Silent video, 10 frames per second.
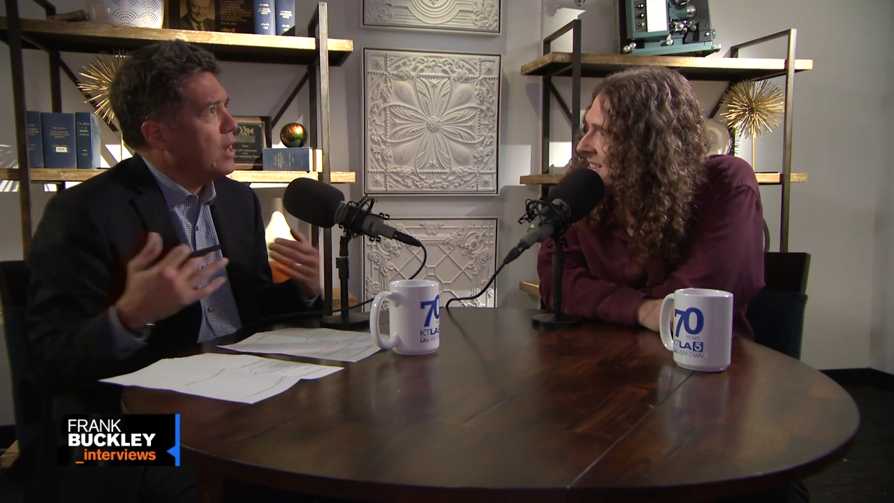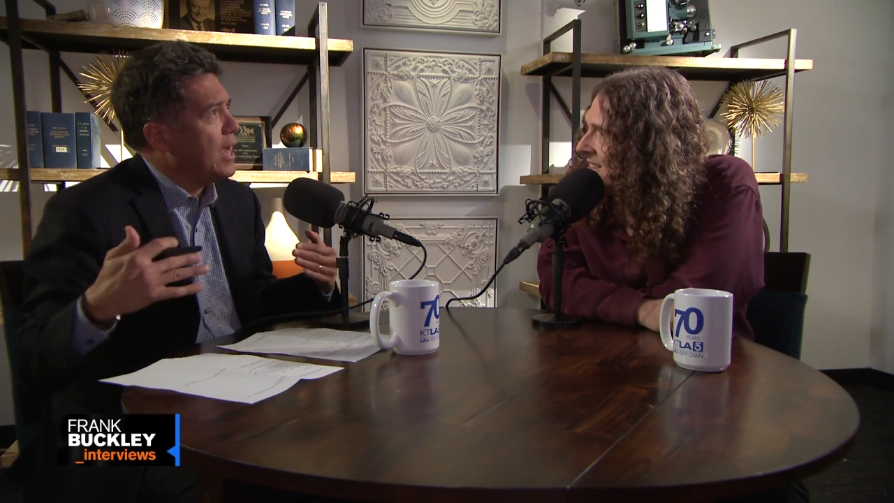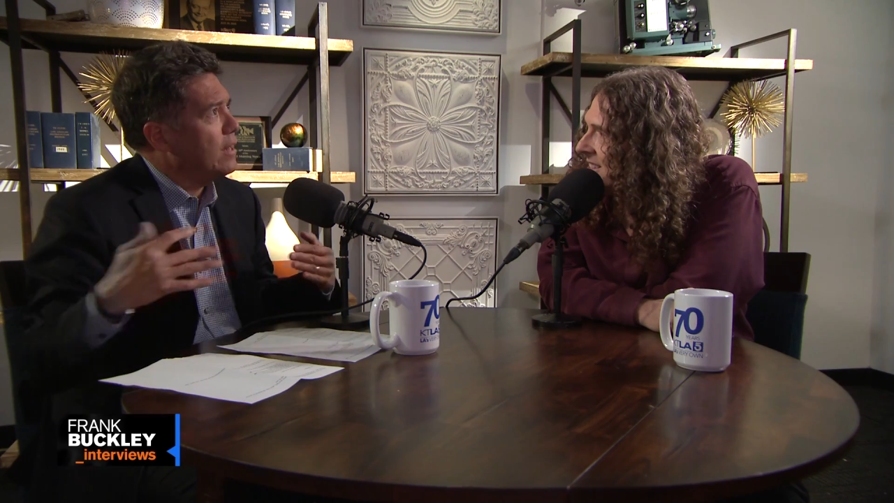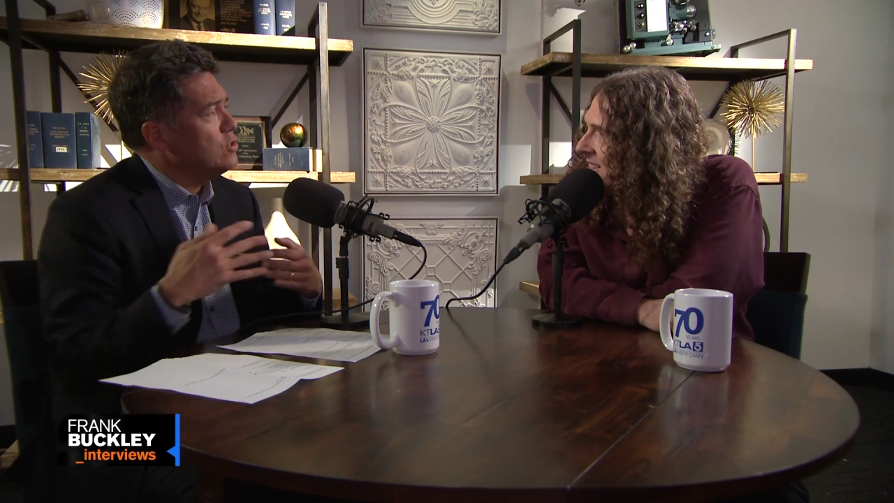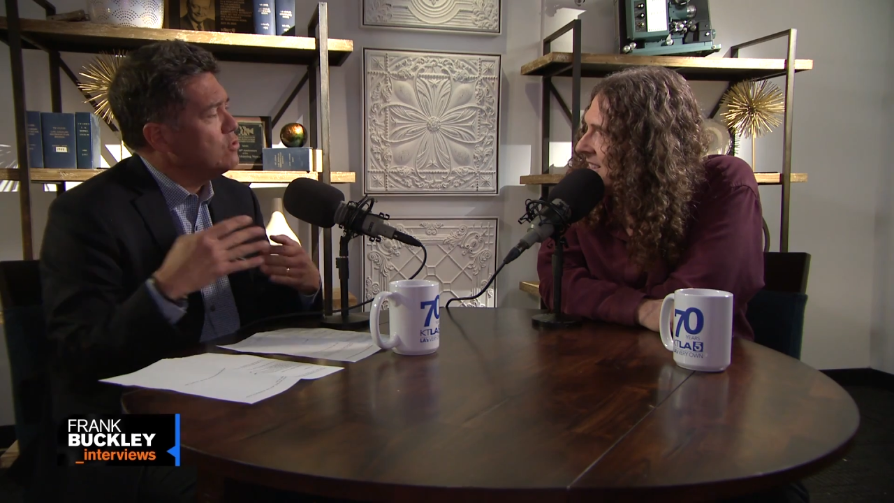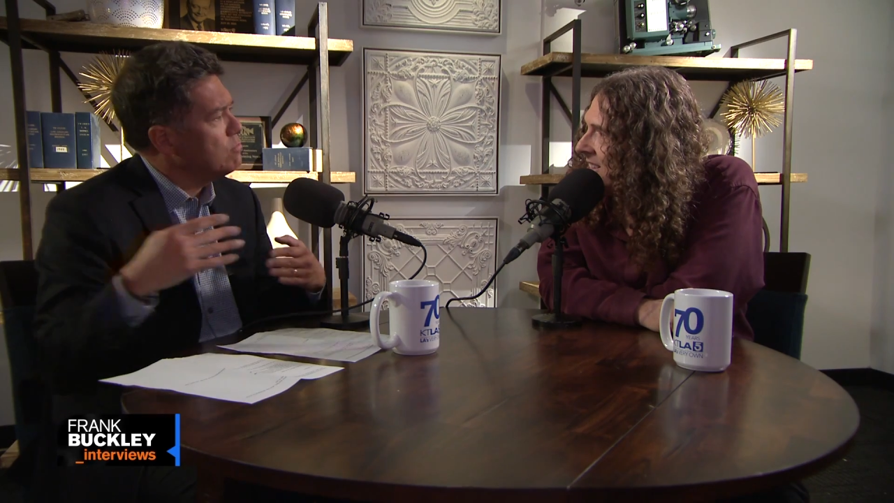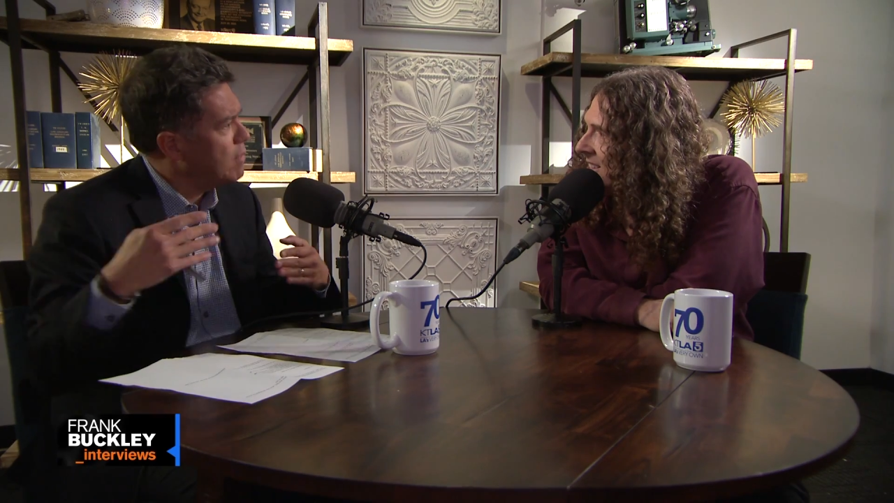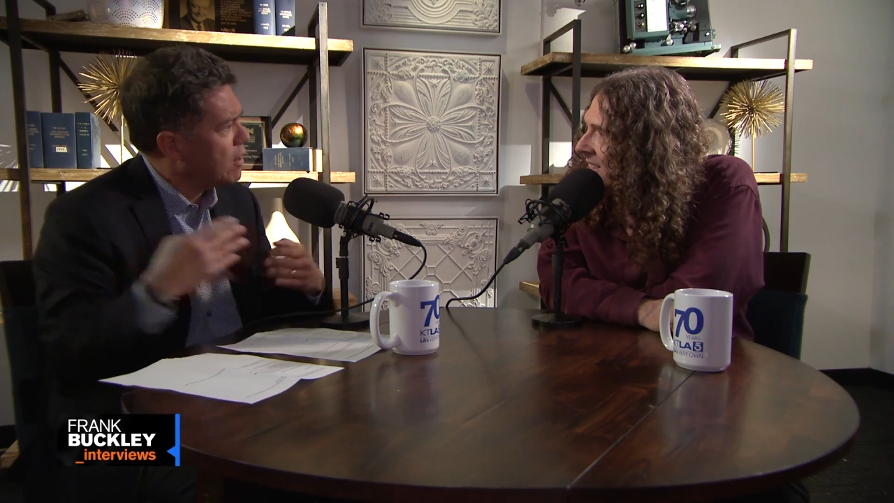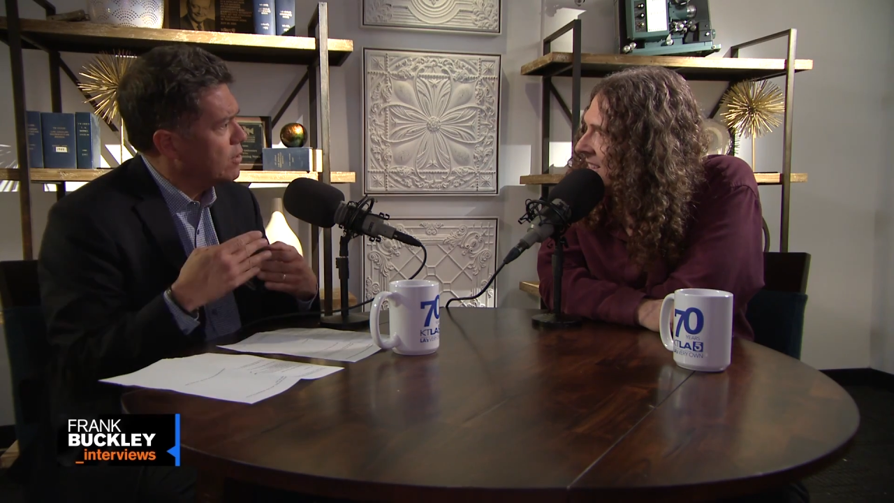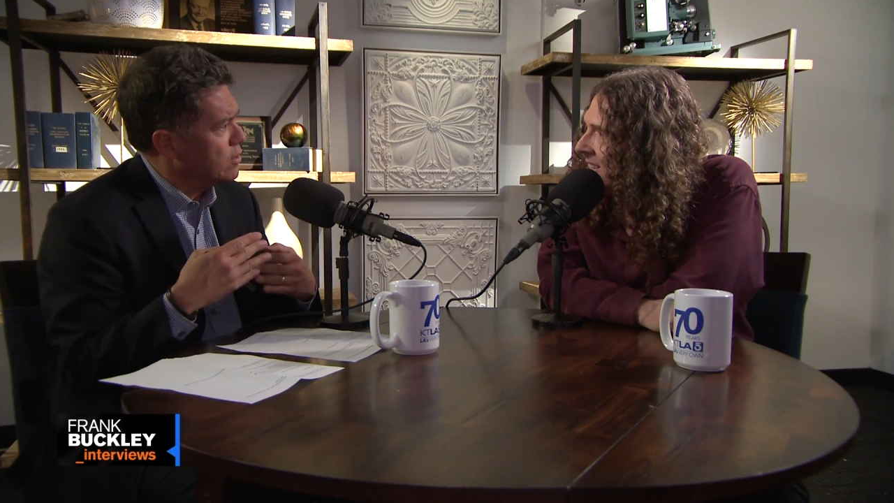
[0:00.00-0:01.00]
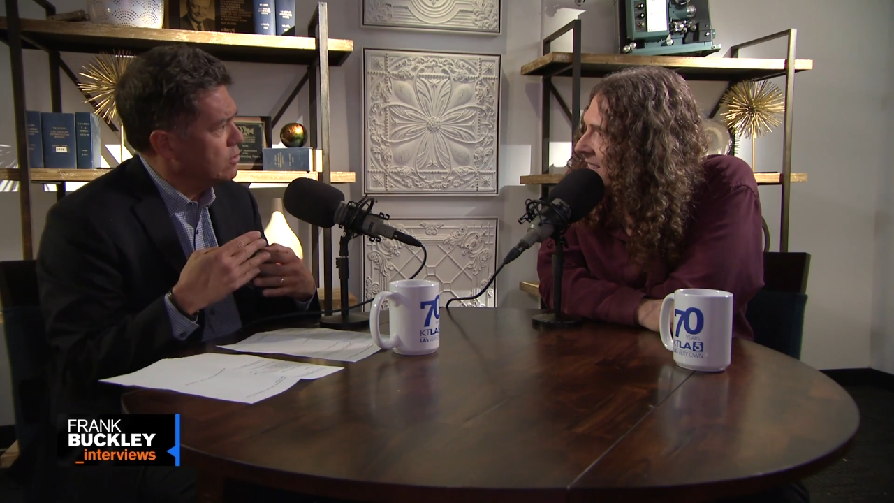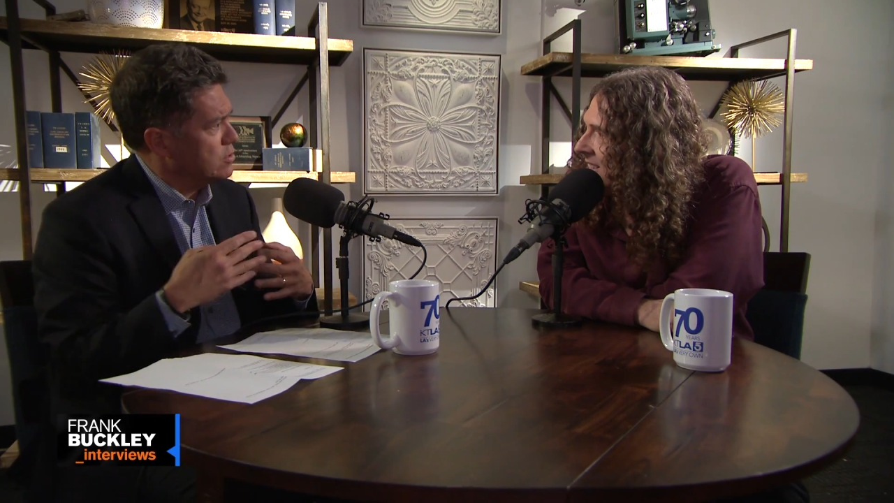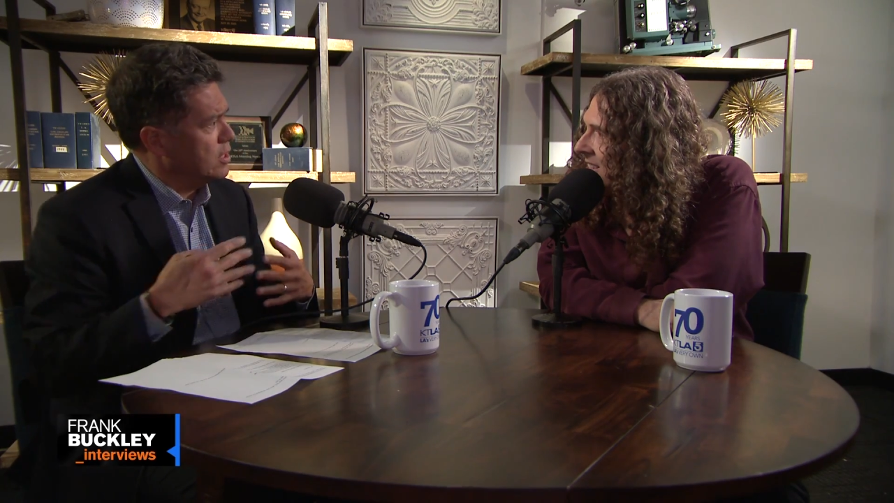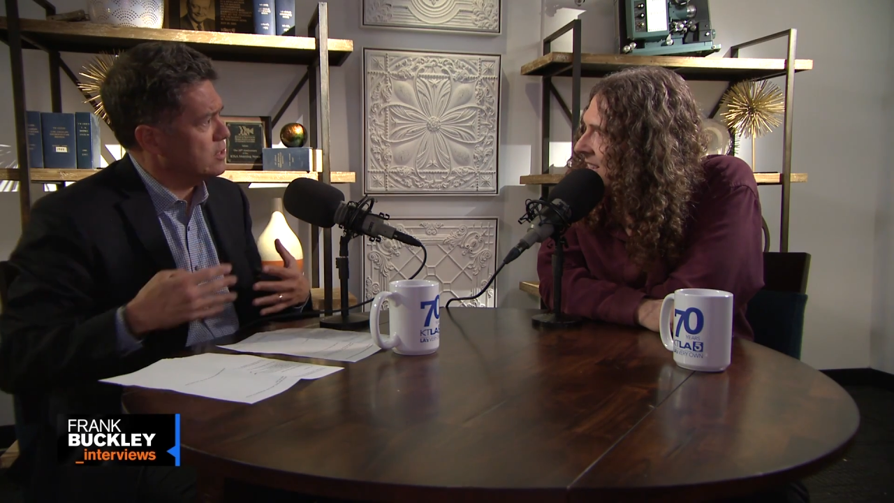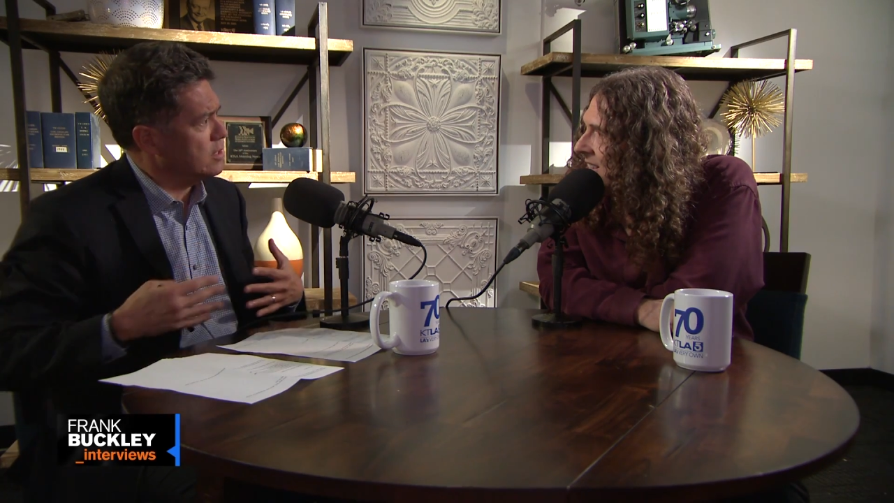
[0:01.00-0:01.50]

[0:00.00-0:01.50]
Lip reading: how did you marry those things,